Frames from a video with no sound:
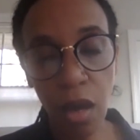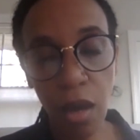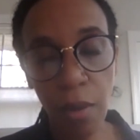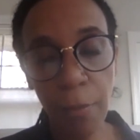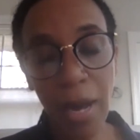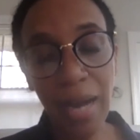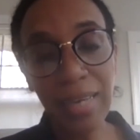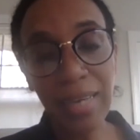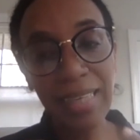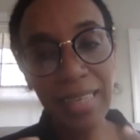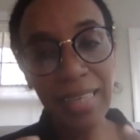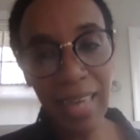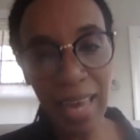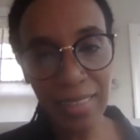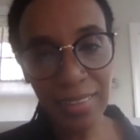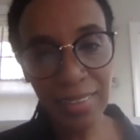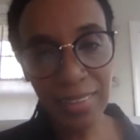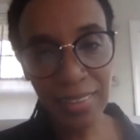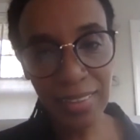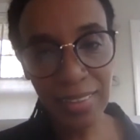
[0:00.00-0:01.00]

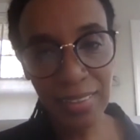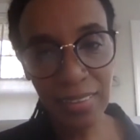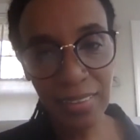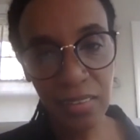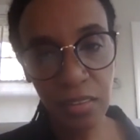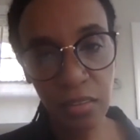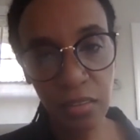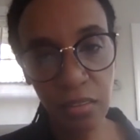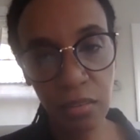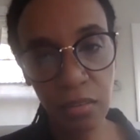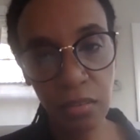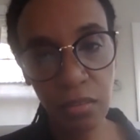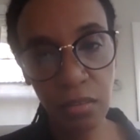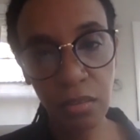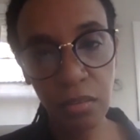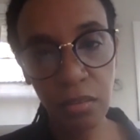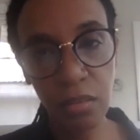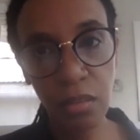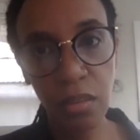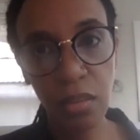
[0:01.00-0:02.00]
against
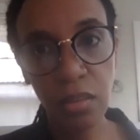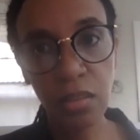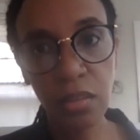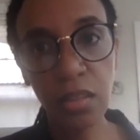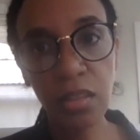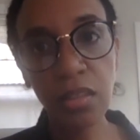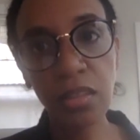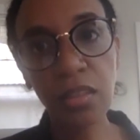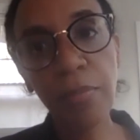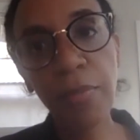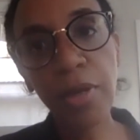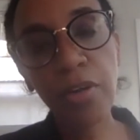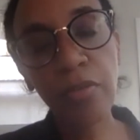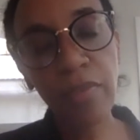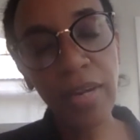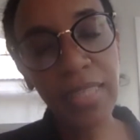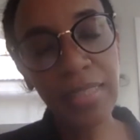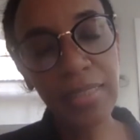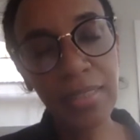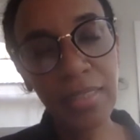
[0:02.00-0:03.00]
systemic
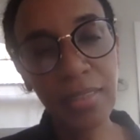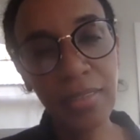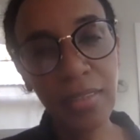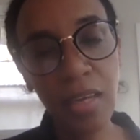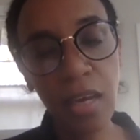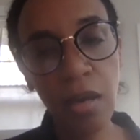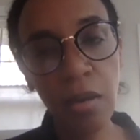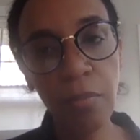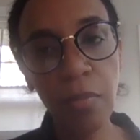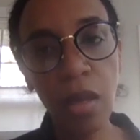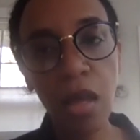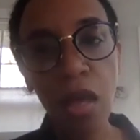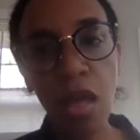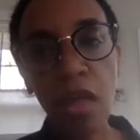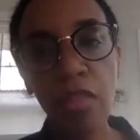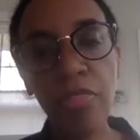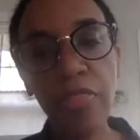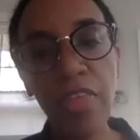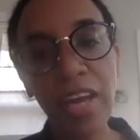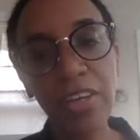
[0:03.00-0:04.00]
racism,
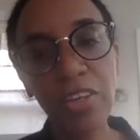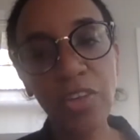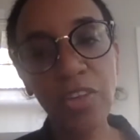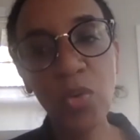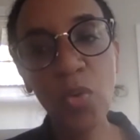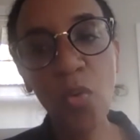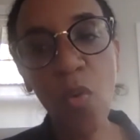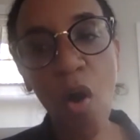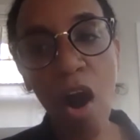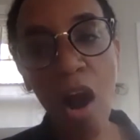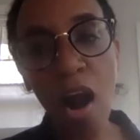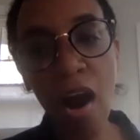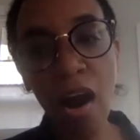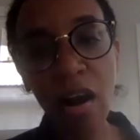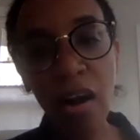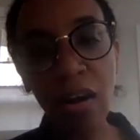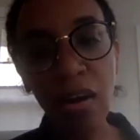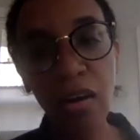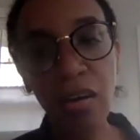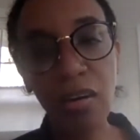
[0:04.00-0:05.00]
then
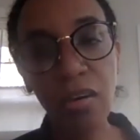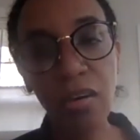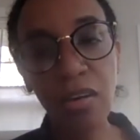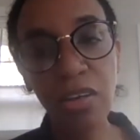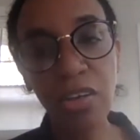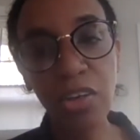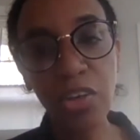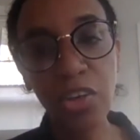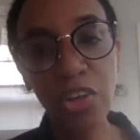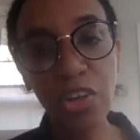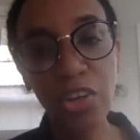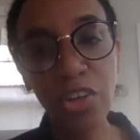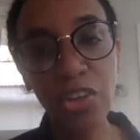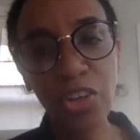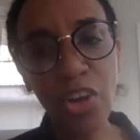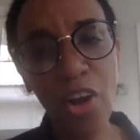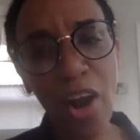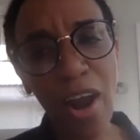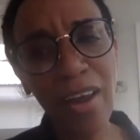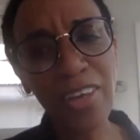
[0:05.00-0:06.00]
you're
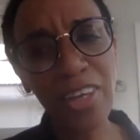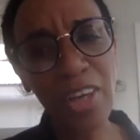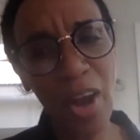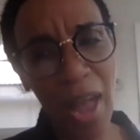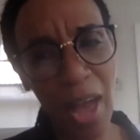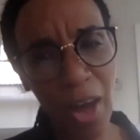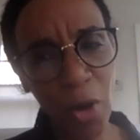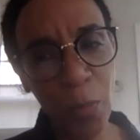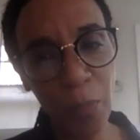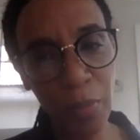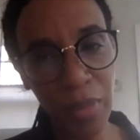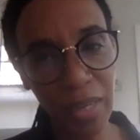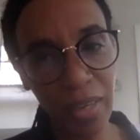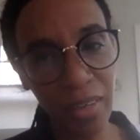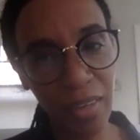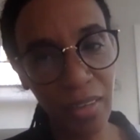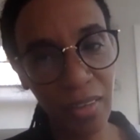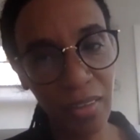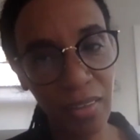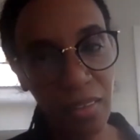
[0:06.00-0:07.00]
helping
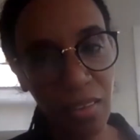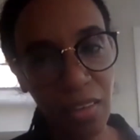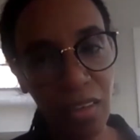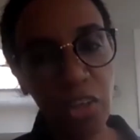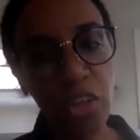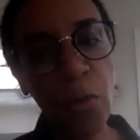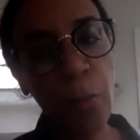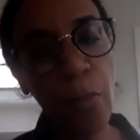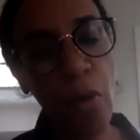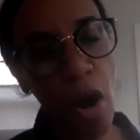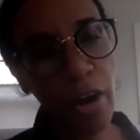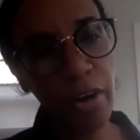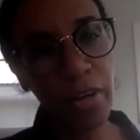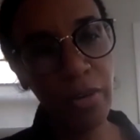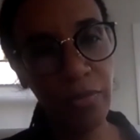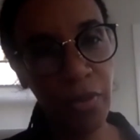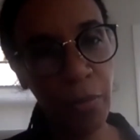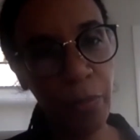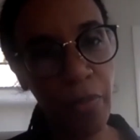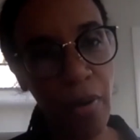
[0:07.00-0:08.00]
it. You're part of
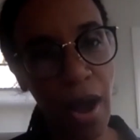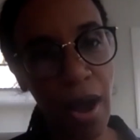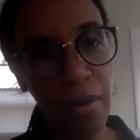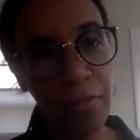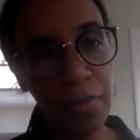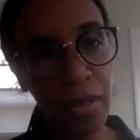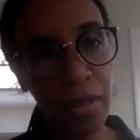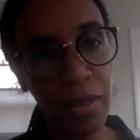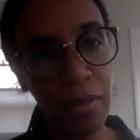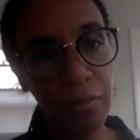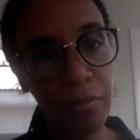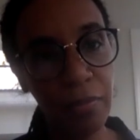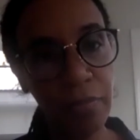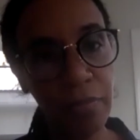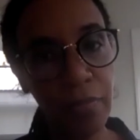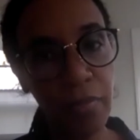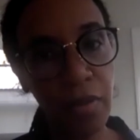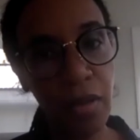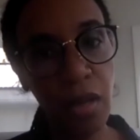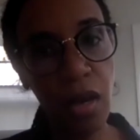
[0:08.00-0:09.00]
the problem.
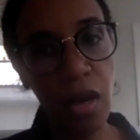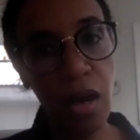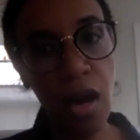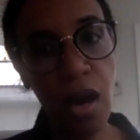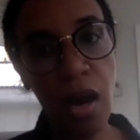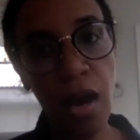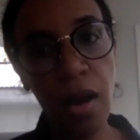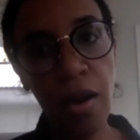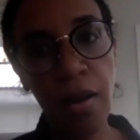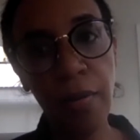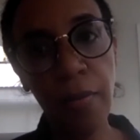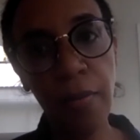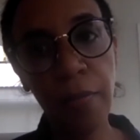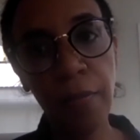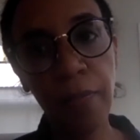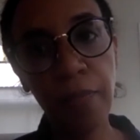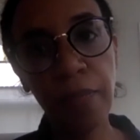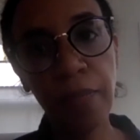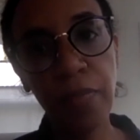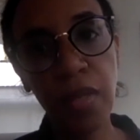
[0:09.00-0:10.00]
Um,
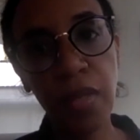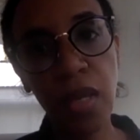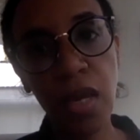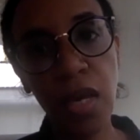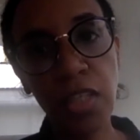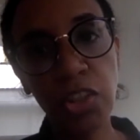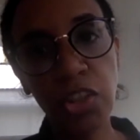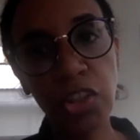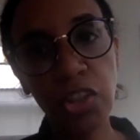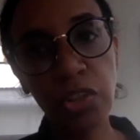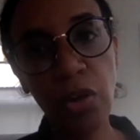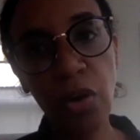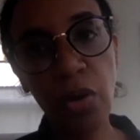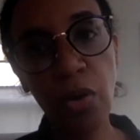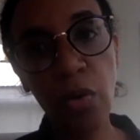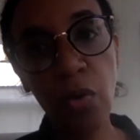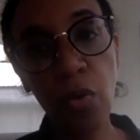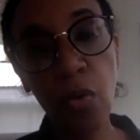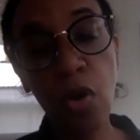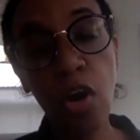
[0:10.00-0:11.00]
and
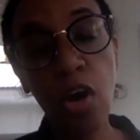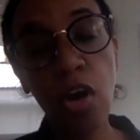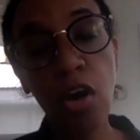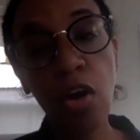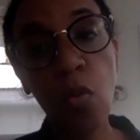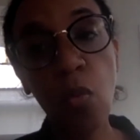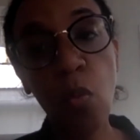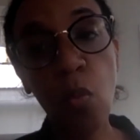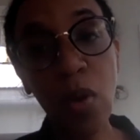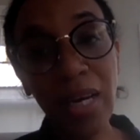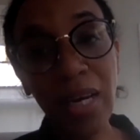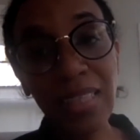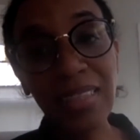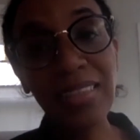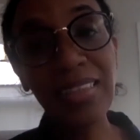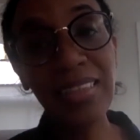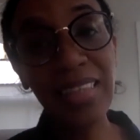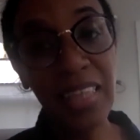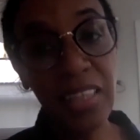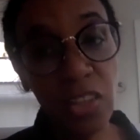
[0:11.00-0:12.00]
so what
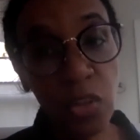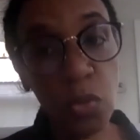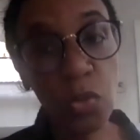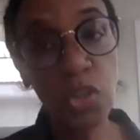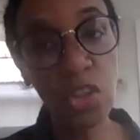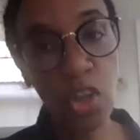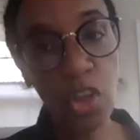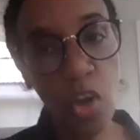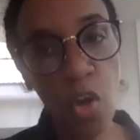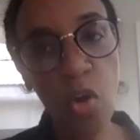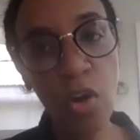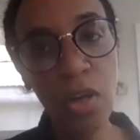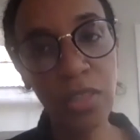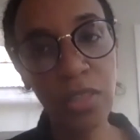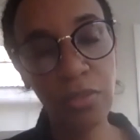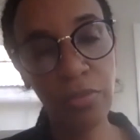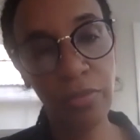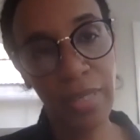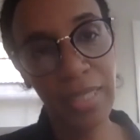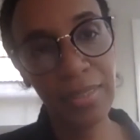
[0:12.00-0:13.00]
continues to cause
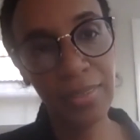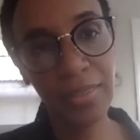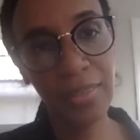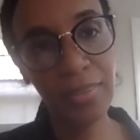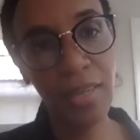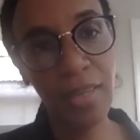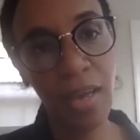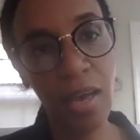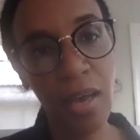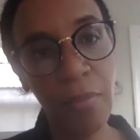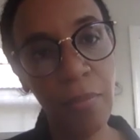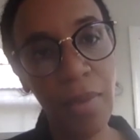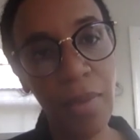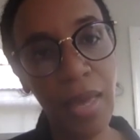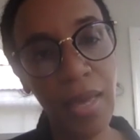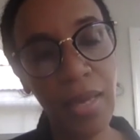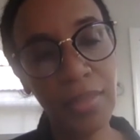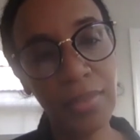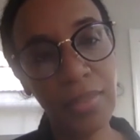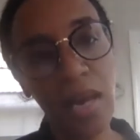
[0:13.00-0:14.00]
racism
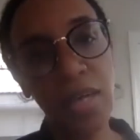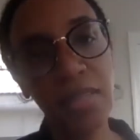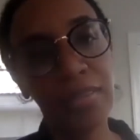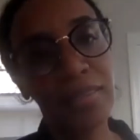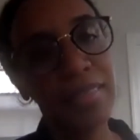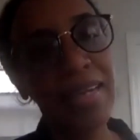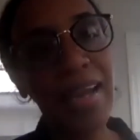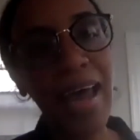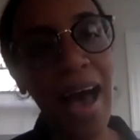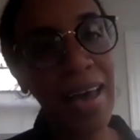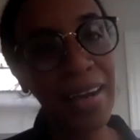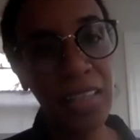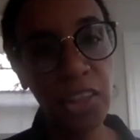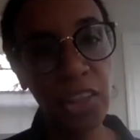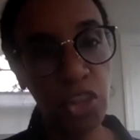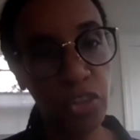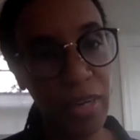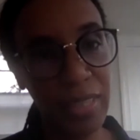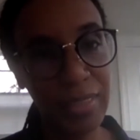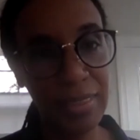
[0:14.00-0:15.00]
is us not
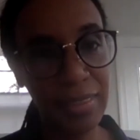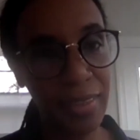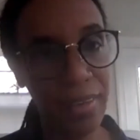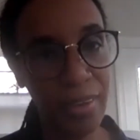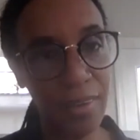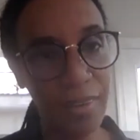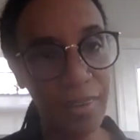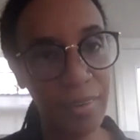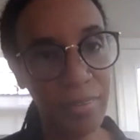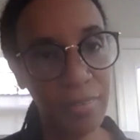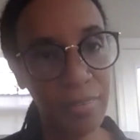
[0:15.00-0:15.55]
addressing it.